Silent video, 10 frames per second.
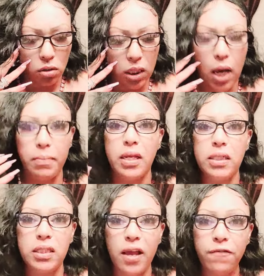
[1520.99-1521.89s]
time and
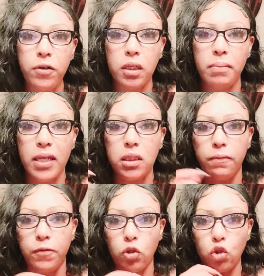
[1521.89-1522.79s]
it definitely makes them
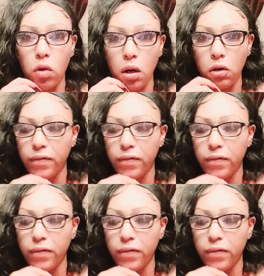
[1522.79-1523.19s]
feel stronger